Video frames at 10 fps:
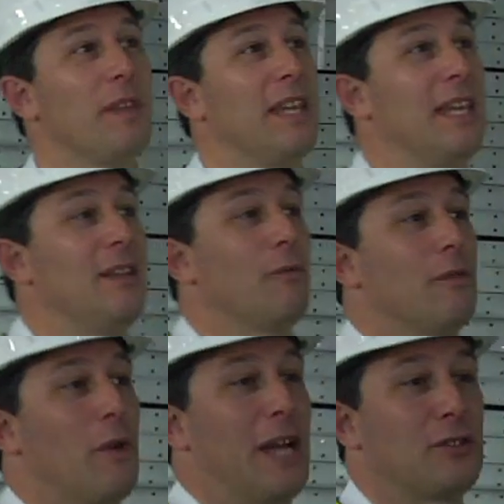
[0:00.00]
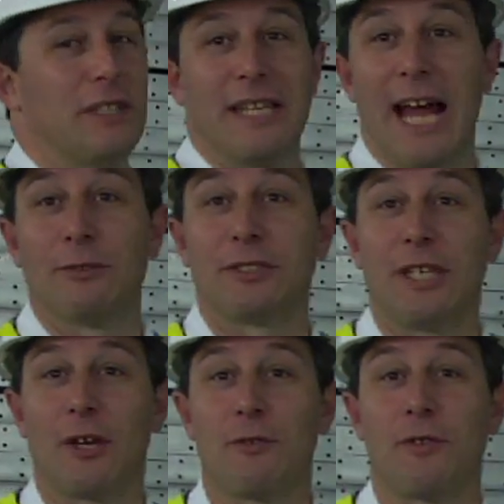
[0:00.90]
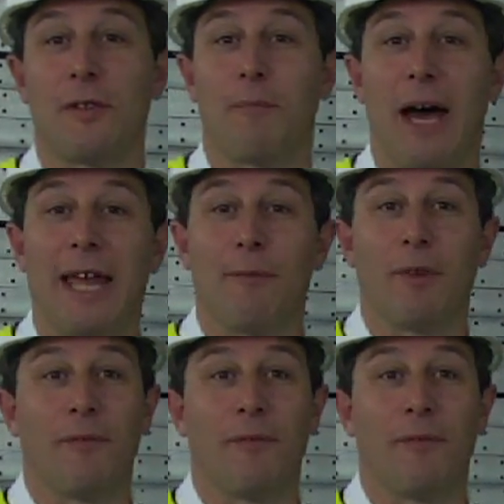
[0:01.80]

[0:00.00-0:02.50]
and we're actually downstairs at the bottom